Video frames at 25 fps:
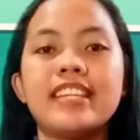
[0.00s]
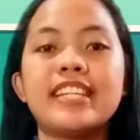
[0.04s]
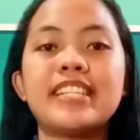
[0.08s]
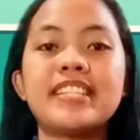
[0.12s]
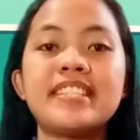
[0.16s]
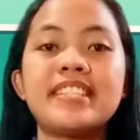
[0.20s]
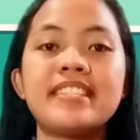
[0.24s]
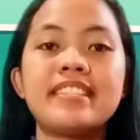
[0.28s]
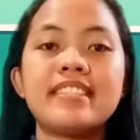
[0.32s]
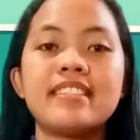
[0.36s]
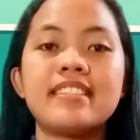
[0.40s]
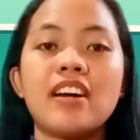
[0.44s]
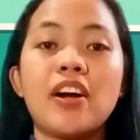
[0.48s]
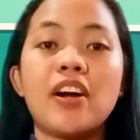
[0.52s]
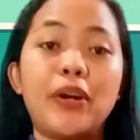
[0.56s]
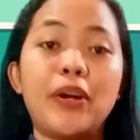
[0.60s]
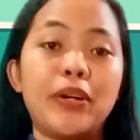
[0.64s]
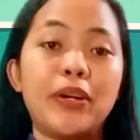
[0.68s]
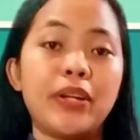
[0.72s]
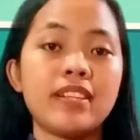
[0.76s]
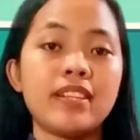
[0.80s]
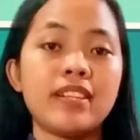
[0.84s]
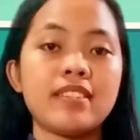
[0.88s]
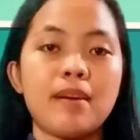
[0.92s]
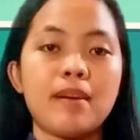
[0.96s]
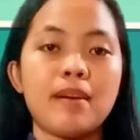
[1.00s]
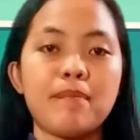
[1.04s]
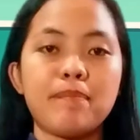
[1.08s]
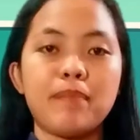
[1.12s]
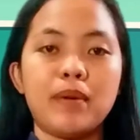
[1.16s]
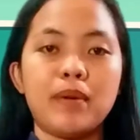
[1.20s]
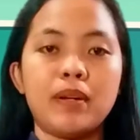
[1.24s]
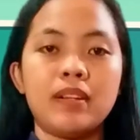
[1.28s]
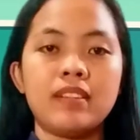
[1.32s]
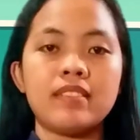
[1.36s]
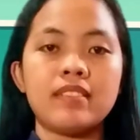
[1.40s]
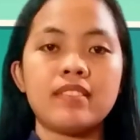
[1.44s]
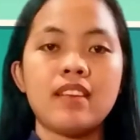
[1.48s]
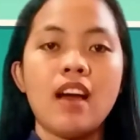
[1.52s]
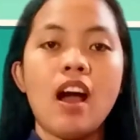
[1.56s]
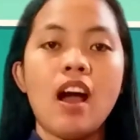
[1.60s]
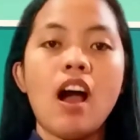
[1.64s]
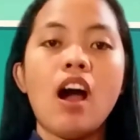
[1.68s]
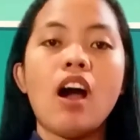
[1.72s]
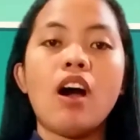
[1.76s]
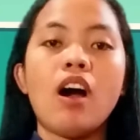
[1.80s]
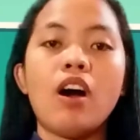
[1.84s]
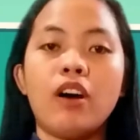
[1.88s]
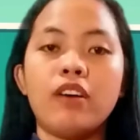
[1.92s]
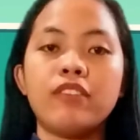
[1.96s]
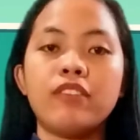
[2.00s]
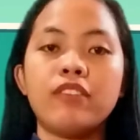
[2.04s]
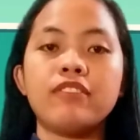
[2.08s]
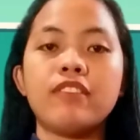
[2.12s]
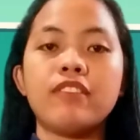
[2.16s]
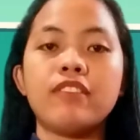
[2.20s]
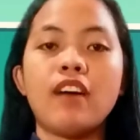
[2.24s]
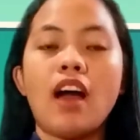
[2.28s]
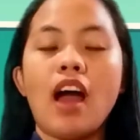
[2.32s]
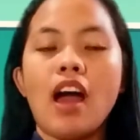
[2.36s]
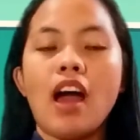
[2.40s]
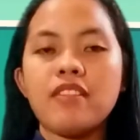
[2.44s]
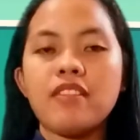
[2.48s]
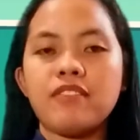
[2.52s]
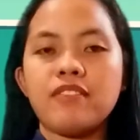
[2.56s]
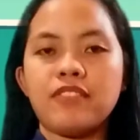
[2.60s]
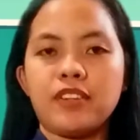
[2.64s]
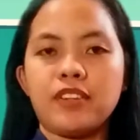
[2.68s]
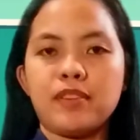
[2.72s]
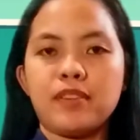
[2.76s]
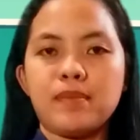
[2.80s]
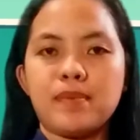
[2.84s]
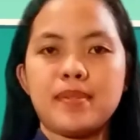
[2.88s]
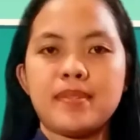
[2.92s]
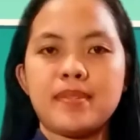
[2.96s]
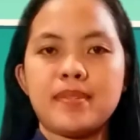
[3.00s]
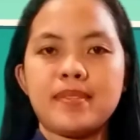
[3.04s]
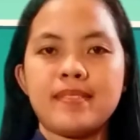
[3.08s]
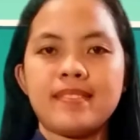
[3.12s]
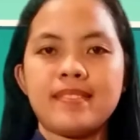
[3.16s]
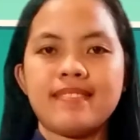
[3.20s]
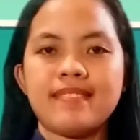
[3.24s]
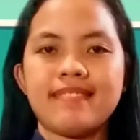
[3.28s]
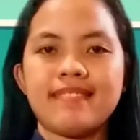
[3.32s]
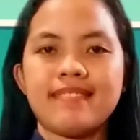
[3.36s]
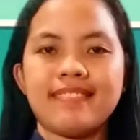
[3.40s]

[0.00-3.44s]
Here's are the examples of adverbs.